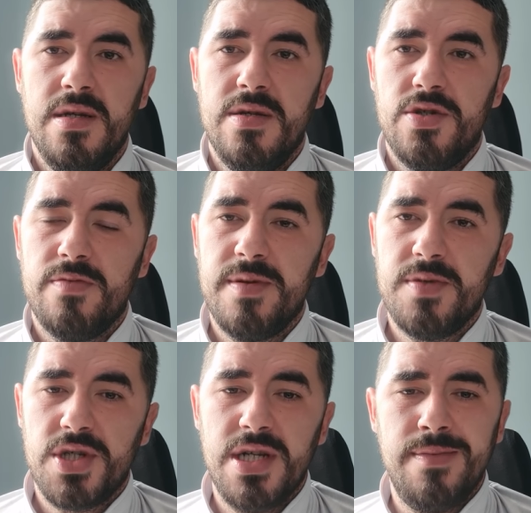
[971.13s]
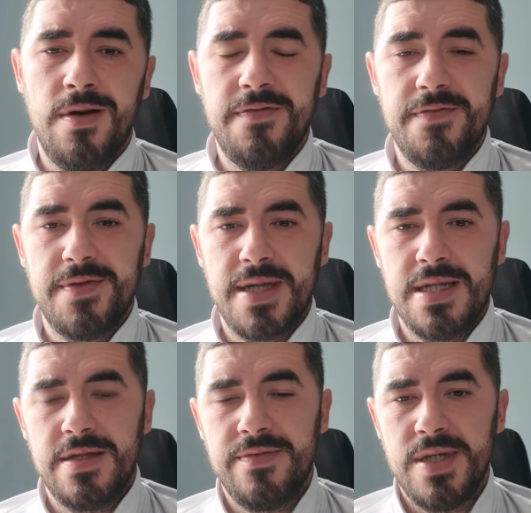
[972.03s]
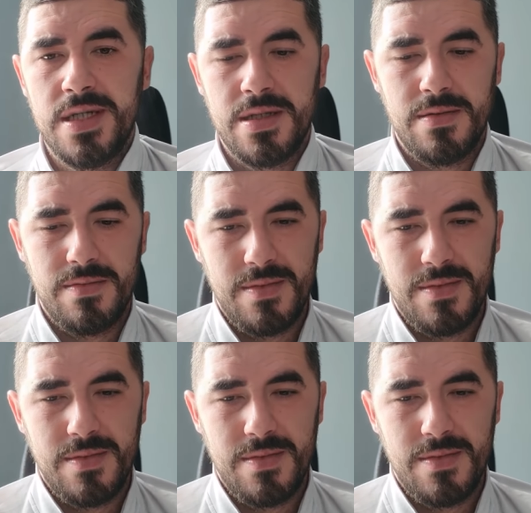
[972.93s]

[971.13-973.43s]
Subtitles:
Some people slip off and forget the reason.